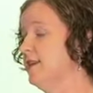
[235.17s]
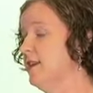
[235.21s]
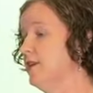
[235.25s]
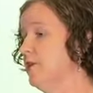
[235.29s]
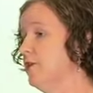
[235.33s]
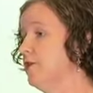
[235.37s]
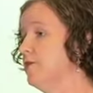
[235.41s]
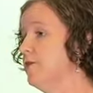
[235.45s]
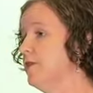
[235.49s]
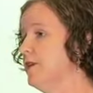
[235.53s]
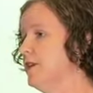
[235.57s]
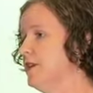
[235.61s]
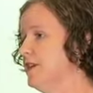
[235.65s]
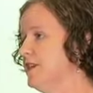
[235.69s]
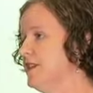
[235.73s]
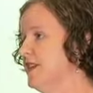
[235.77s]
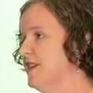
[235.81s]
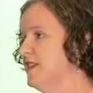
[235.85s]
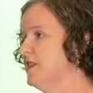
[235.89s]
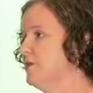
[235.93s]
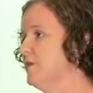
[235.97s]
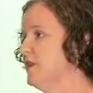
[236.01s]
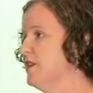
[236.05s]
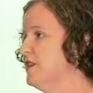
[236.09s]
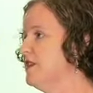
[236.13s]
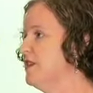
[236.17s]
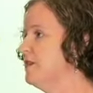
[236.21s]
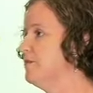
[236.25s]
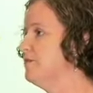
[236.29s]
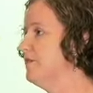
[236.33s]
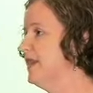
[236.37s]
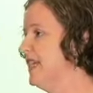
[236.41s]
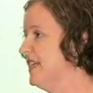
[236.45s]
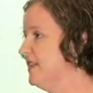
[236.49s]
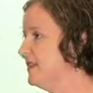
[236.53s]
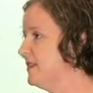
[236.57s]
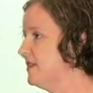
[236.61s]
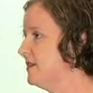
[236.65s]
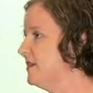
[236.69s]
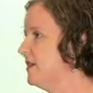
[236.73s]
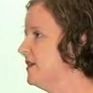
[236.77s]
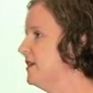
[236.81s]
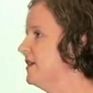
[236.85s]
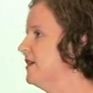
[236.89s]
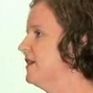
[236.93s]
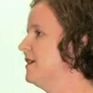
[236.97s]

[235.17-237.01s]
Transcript: the on-road assessment to meet